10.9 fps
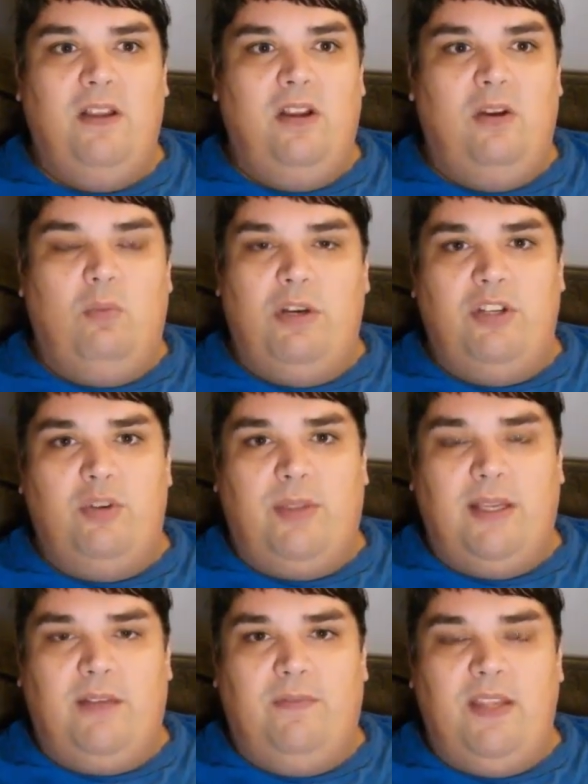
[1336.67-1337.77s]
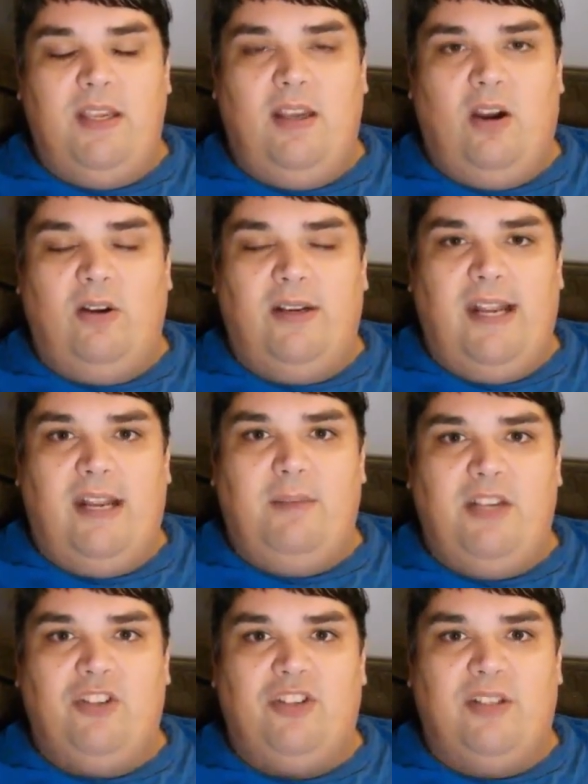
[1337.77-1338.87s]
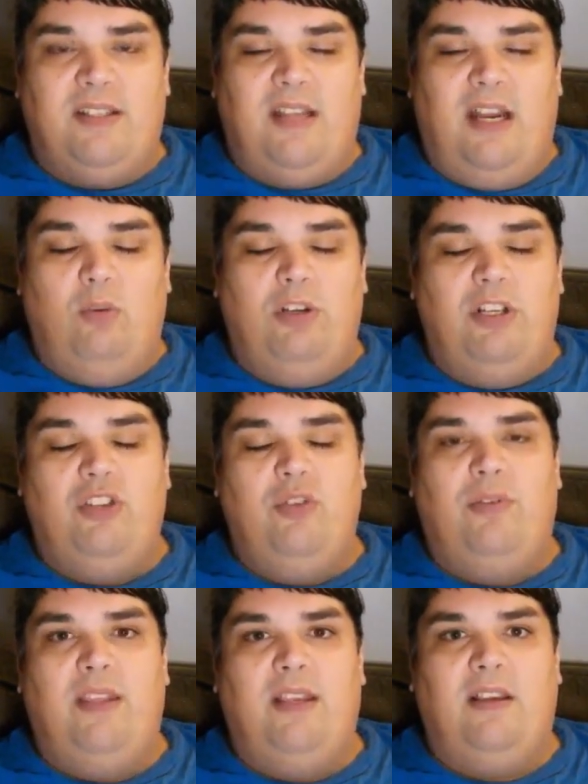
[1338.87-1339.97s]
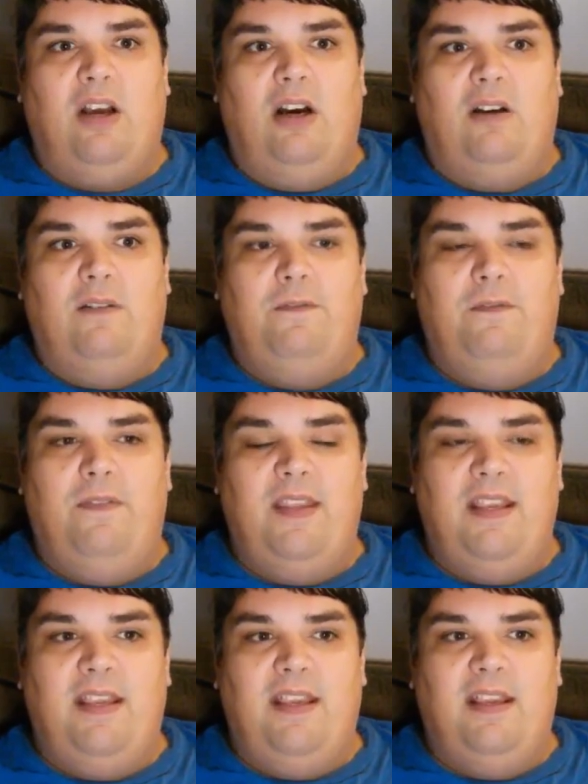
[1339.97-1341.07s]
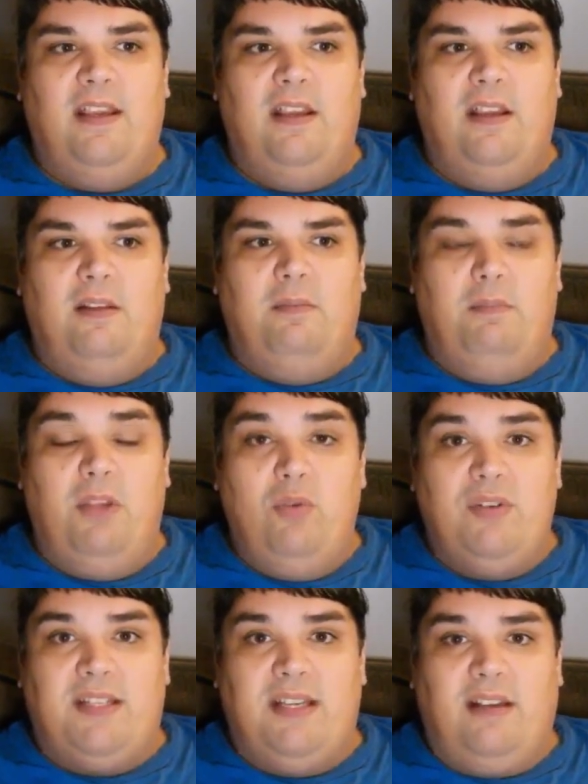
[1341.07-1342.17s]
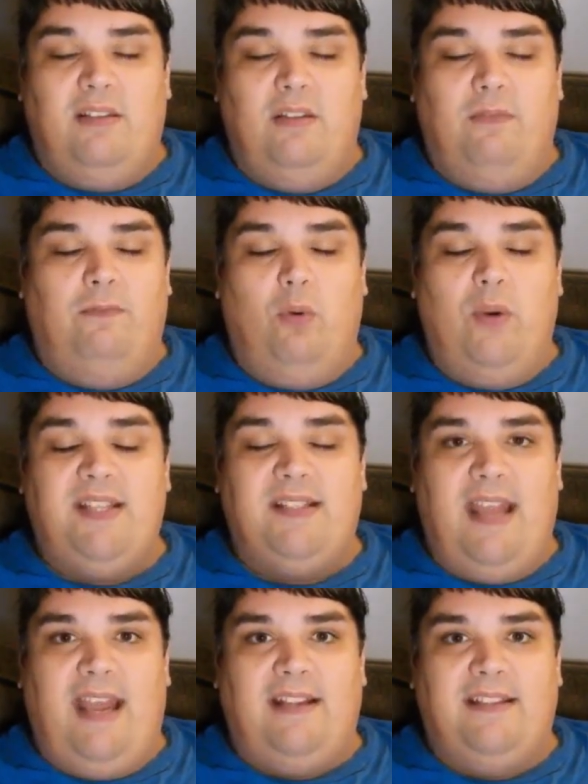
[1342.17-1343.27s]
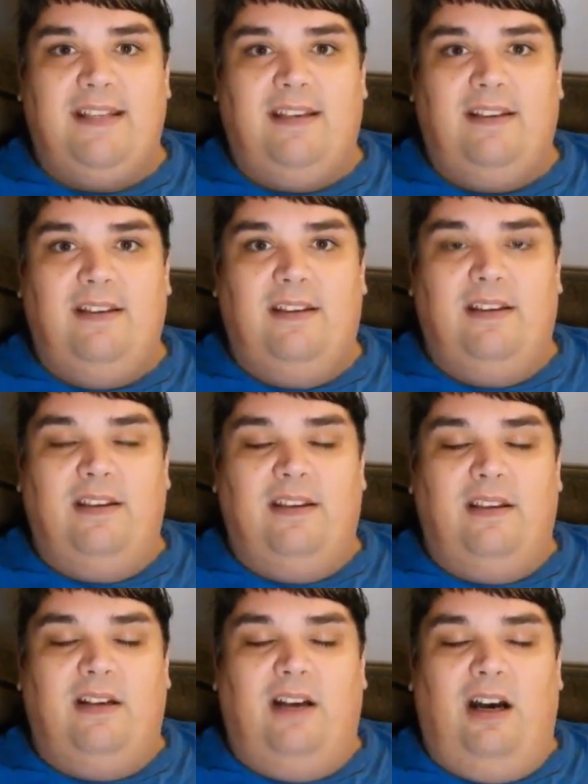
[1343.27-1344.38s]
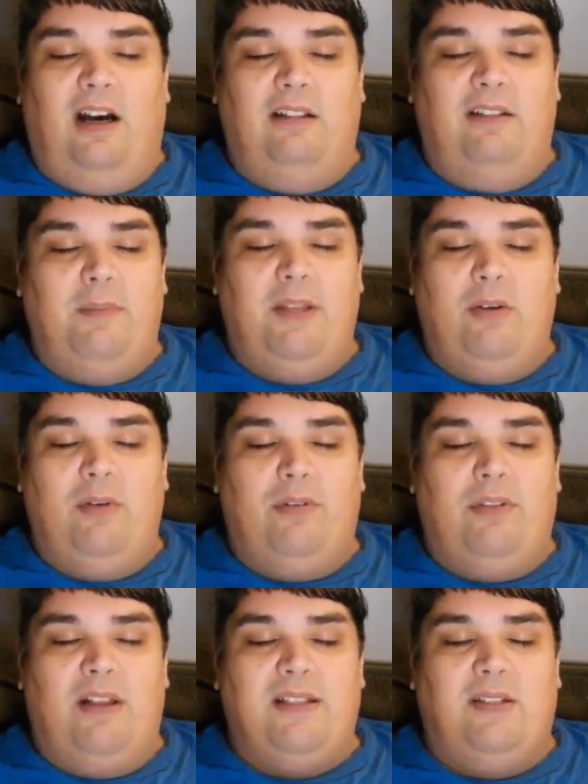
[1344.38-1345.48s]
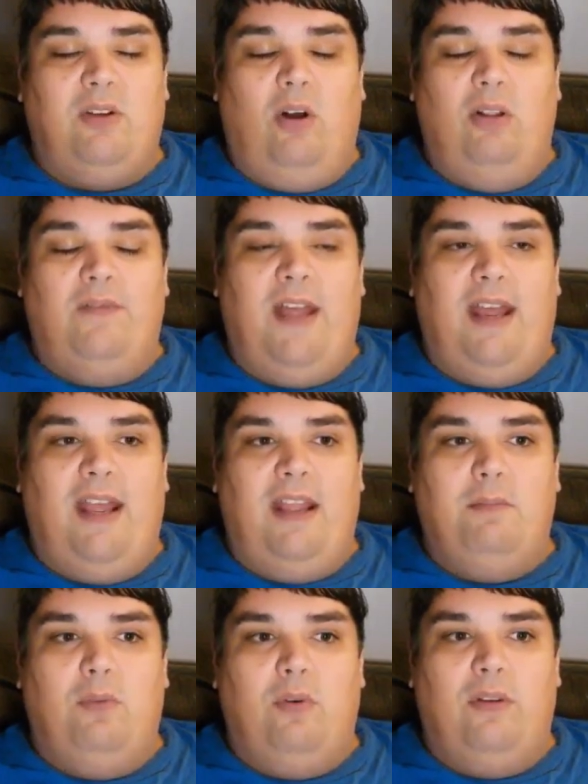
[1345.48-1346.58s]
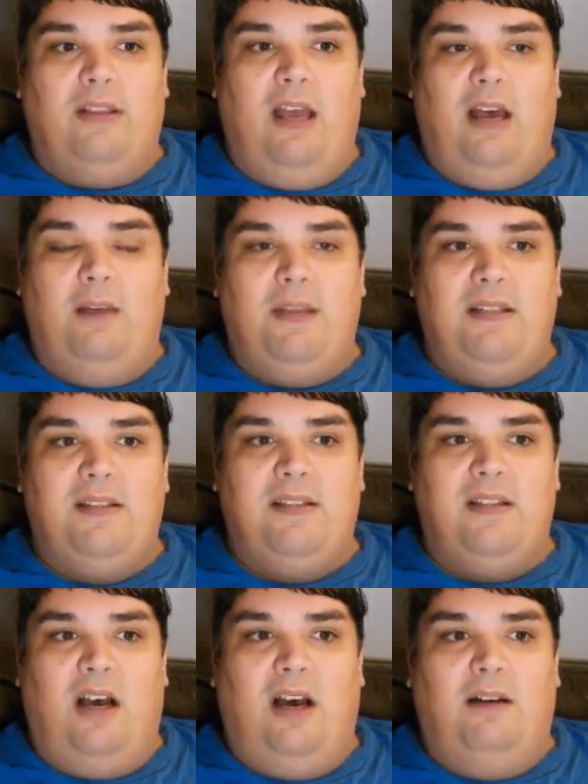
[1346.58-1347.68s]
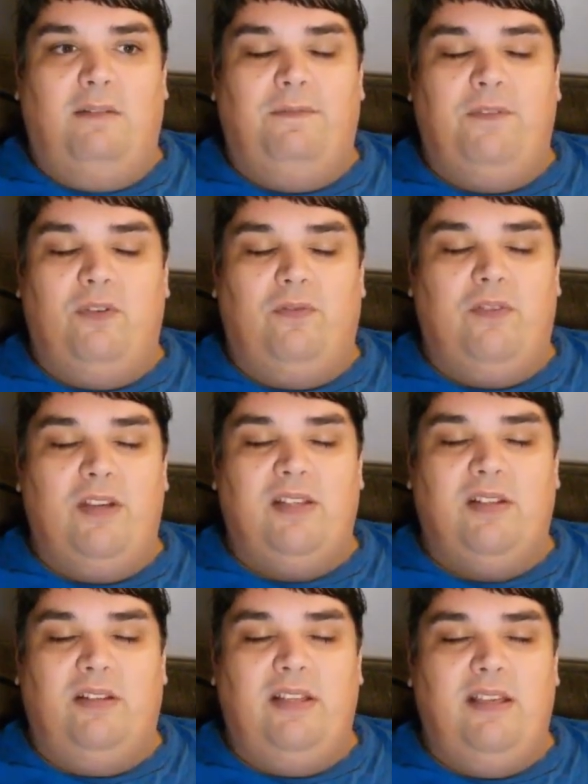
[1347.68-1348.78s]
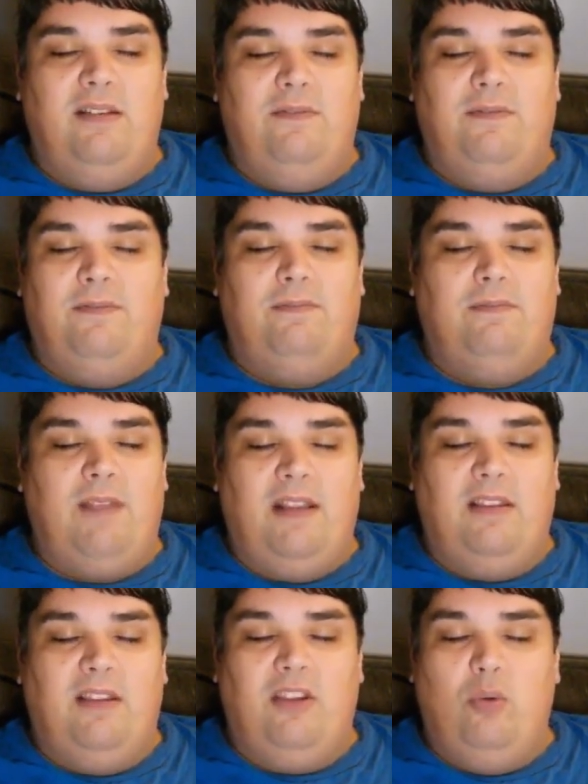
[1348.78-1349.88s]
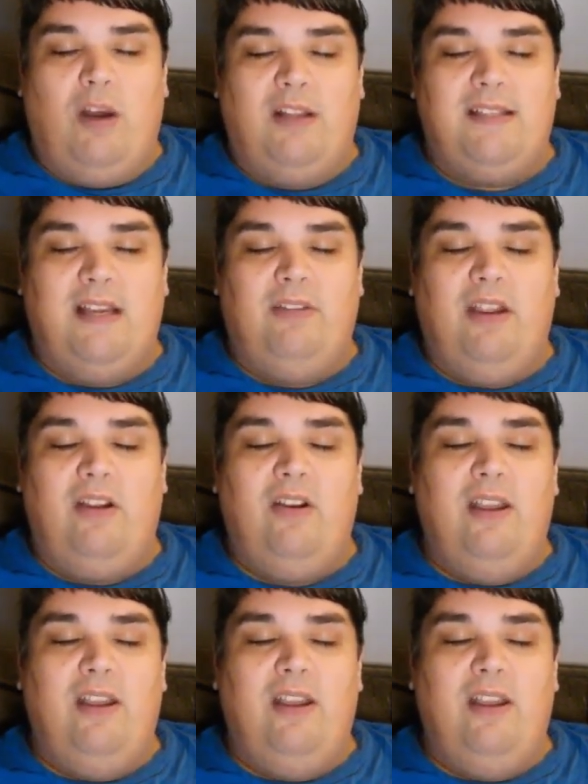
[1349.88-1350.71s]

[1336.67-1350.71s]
What did you think of the art and animation style? What did you think of the music, the voice acting? Uh, let me know your thoughts on all of that and more in the comments. Uh, feel free to leave anything you want down there